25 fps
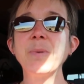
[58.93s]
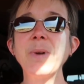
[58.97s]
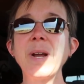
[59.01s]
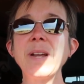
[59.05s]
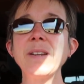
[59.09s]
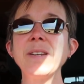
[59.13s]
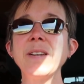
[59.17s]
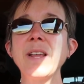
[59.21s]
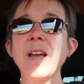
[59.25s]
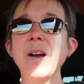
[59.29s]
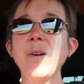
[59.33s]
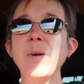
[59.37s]

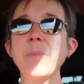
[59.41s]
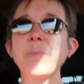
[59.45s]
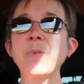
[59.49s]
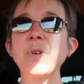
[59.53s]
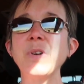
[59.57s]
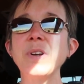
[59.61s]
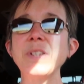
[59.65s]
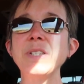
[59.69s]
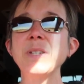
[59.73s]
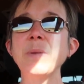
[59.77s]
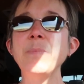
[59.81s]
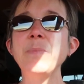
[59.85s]
right now.
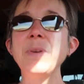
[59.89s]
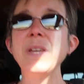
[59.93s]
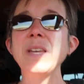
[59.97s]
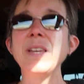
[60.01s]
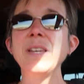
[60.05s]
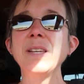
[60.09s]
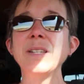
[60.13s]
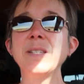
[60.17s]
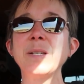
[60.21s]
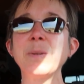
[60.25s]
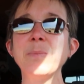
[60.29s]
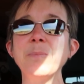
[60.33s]
I'm going to
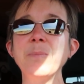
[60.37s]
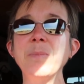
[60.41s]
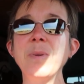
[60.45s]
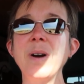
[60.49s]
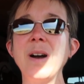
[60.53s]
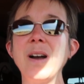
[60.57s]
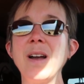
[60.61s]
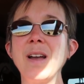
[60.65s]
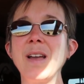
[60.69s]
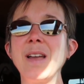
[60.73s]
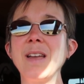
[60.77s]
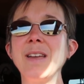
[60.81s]
meet
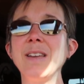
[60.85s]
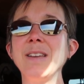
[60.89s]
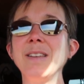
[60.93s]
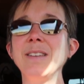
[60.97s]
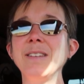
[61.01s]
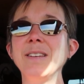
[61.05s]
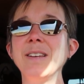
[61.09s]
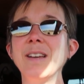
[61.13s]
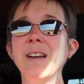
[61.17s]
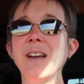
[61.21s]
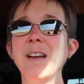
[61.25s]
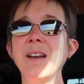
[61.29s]

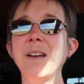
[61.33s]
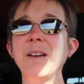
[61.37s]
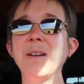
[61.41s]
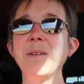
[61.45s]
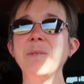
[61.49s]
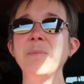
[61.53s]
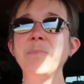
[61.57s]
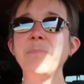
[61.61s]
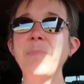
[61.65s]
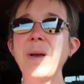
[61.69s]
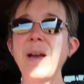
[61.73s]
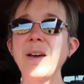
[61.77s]

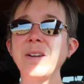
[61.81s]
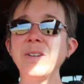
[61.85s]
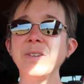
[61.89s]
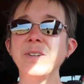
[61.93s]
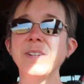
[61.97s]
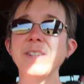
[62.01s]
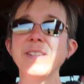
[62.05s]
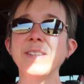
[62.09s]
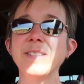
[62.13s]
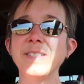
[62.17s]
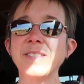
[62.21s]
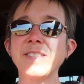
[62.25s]
my
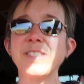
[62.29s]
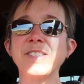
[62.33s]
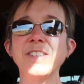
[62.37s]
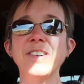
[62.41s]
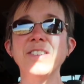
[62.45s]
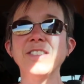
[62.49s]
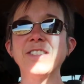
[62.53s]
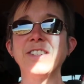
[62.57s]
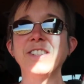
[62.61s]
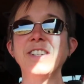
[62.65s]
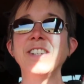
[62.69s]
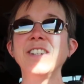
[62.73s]
battery
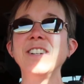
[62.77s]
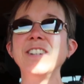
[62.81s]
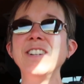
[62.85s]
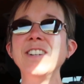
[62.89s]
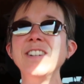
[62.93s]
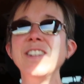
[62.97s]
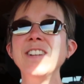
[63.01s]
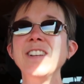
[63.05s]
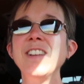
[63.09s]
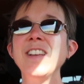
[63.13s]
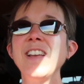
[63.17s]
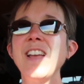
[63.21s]
installer,
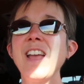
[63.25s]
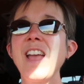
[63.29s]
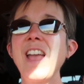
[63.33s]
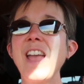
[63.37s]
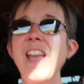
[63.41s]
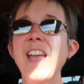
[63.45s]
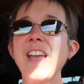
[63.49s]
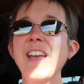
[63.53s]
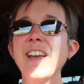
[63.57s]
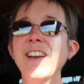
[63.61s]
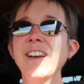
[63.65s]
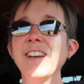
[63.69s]

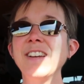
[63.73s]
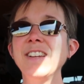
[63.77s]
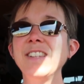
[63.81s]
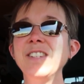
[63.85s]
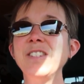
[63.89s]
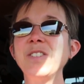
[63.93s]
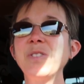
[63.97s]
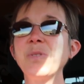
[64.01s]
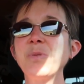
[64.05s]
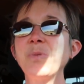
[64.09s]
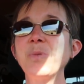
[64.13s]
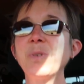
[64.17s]

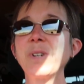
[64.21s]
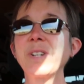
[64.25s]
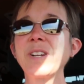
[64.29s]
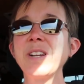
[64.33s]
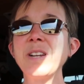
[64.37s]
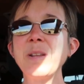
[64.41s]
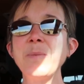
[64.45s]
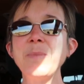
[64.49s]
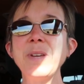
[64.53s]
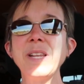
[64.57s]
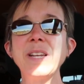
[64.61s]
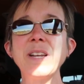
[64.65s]
and we're
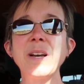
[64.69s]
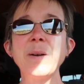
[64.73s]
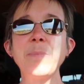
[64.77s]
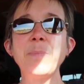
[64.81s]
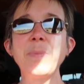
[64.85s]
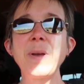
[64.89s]
gonna meet up